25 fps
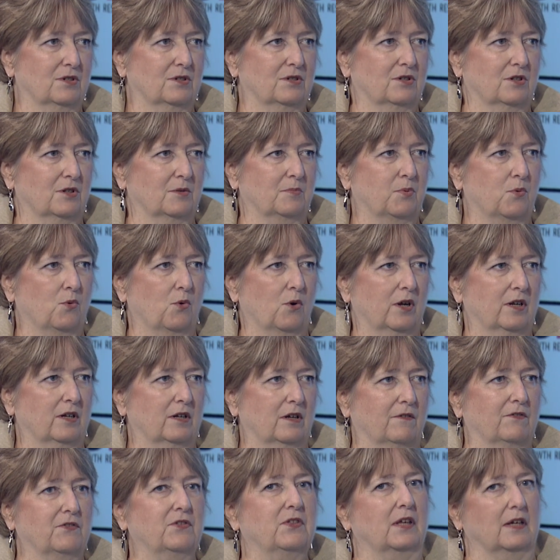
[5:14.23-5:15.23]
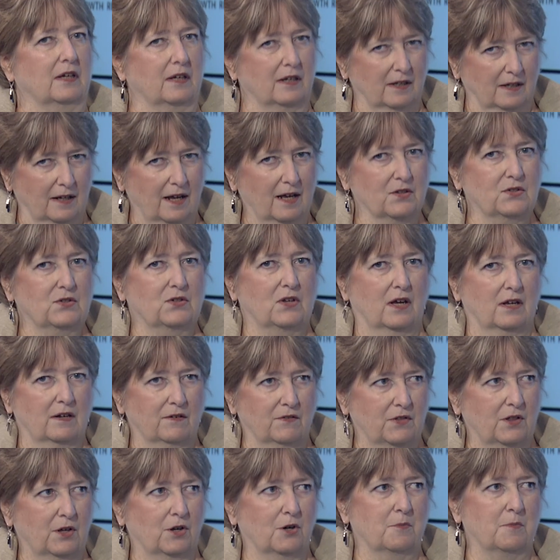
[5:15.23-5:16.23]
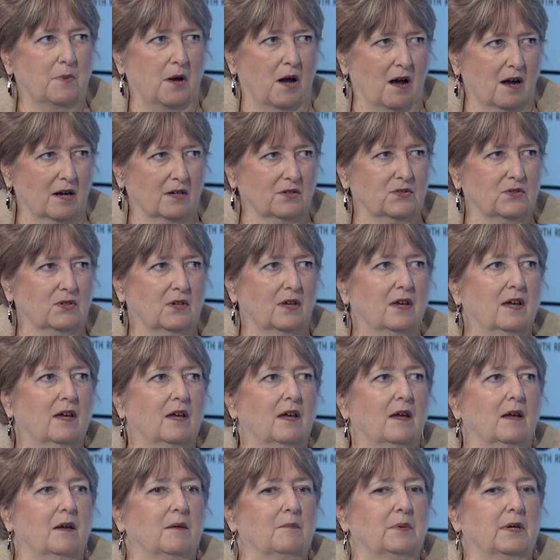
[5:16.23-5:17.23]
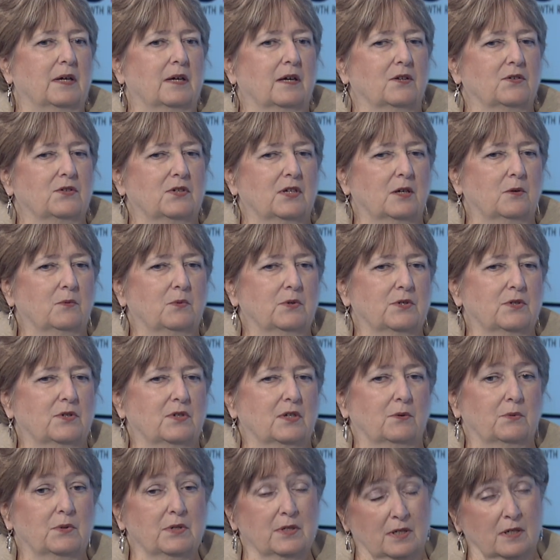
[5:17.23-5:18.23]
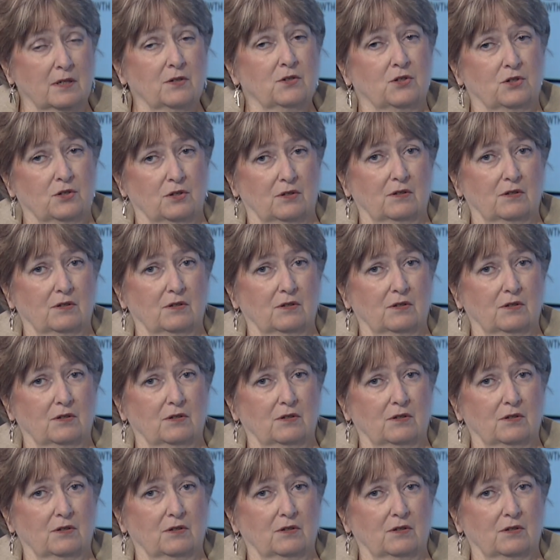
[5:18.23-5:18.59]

to the point of thinking outside of their box, because it was his